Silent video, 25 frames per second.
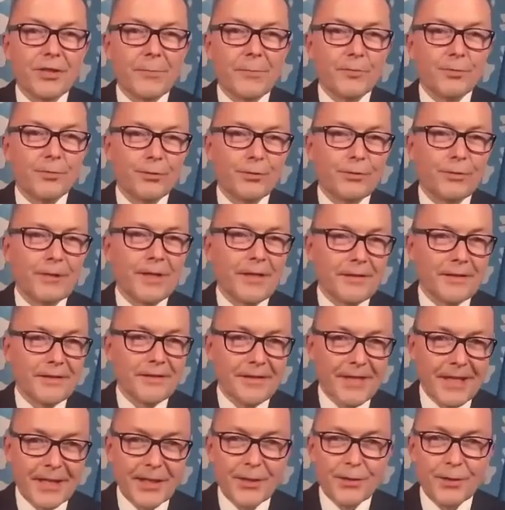and
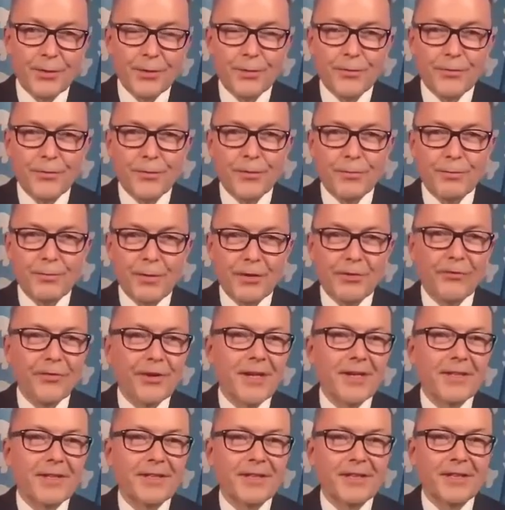thank you for
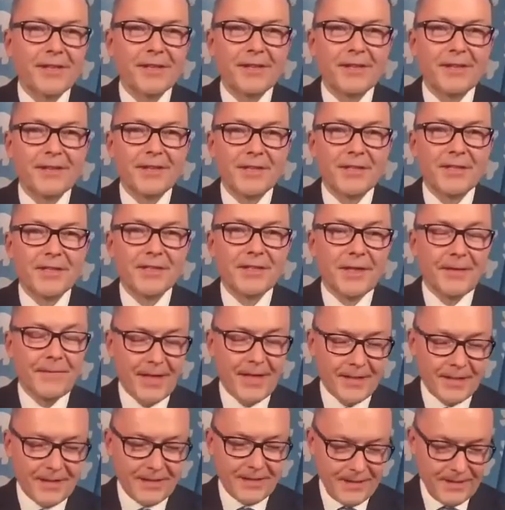moderating this
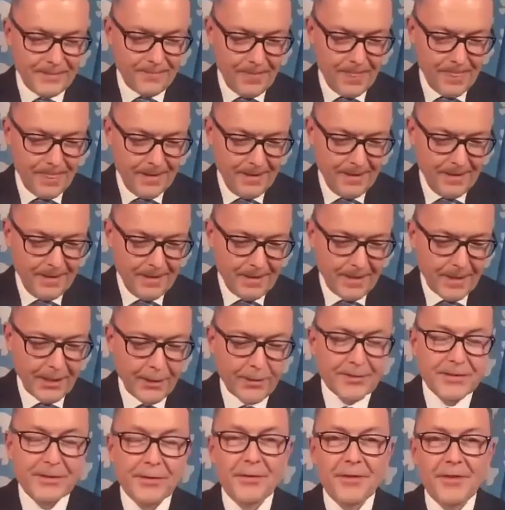event. I
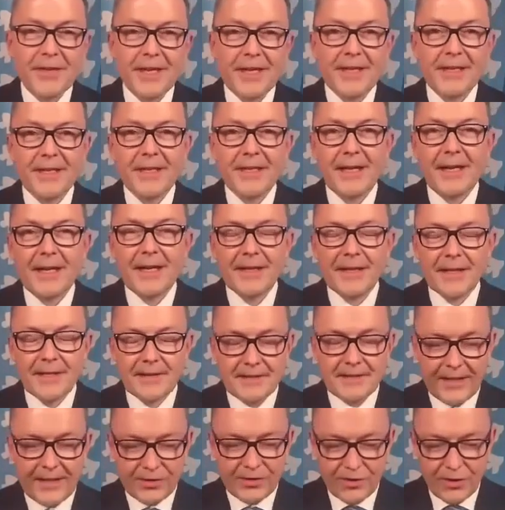also thank
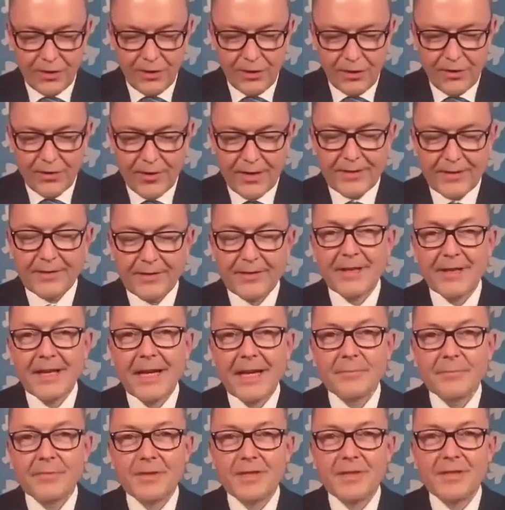ISHR and
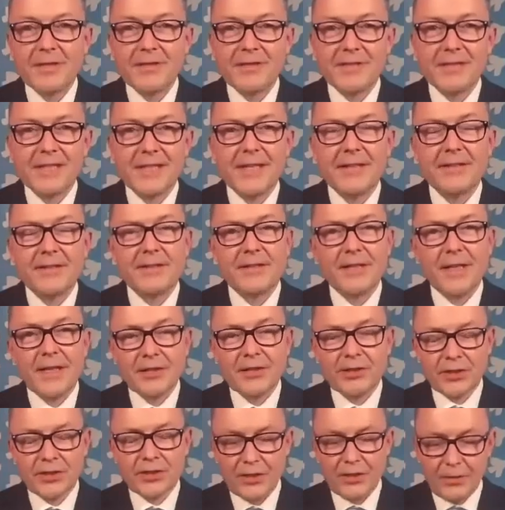Amnesty
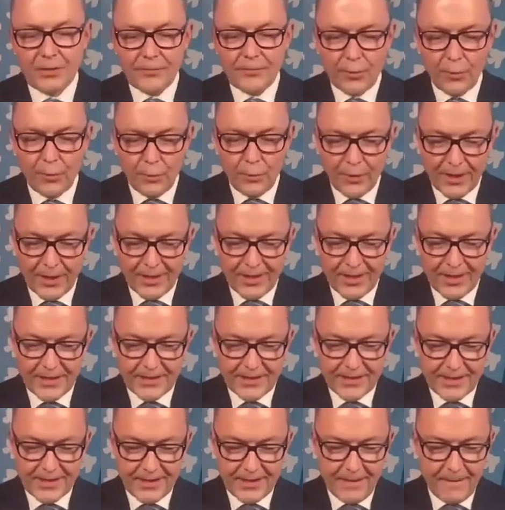International for
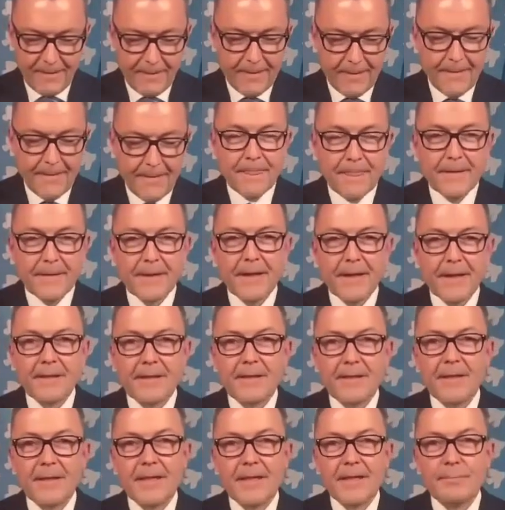organizing, and
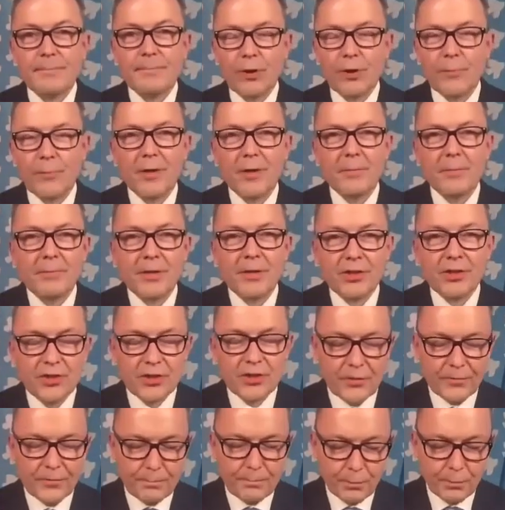the Permanent Mission
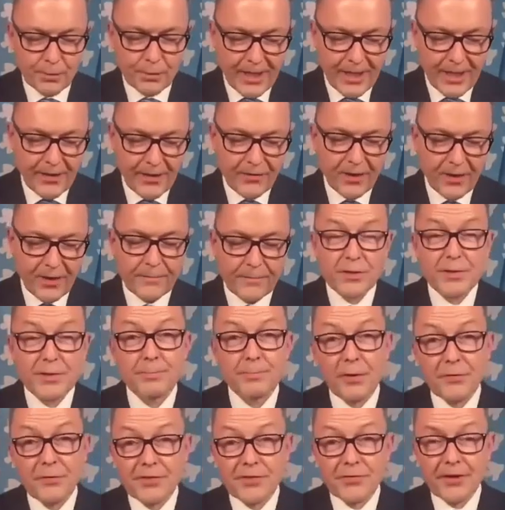of Bulgaria for
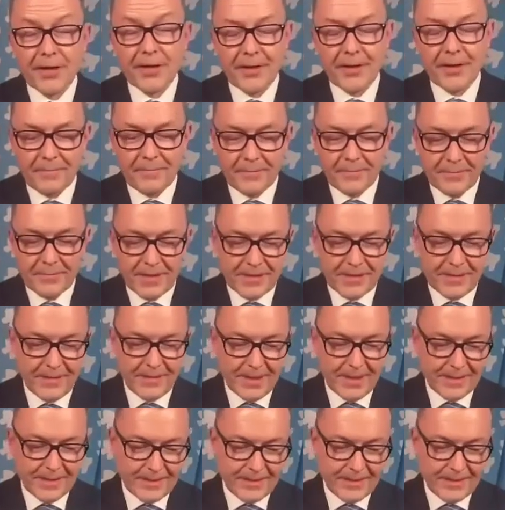sponsoring this
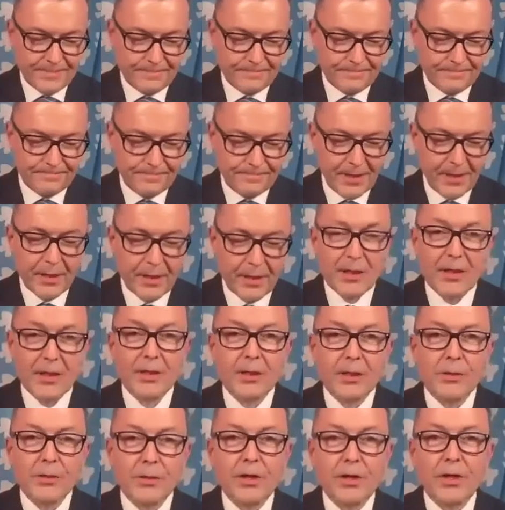event.
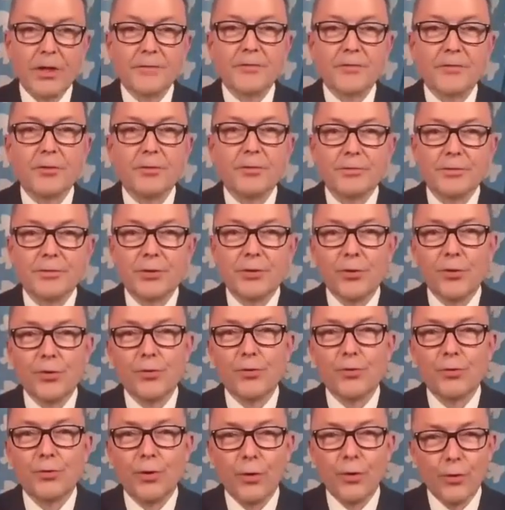Good afternoon to
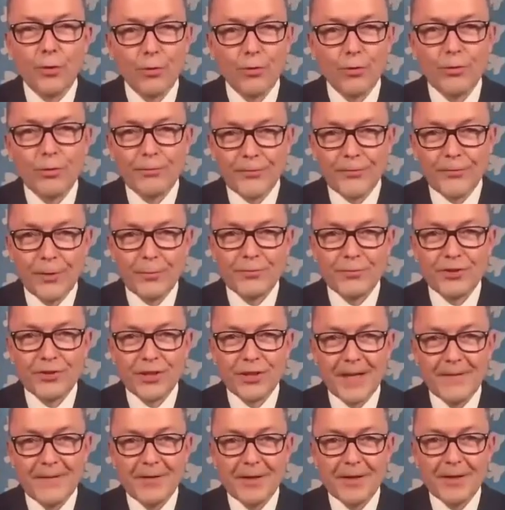you all from
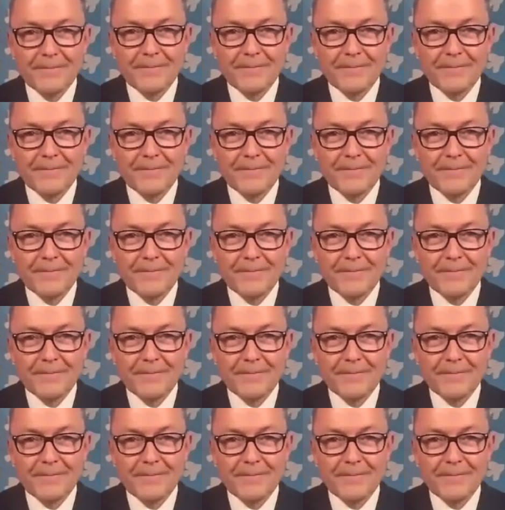Geneva.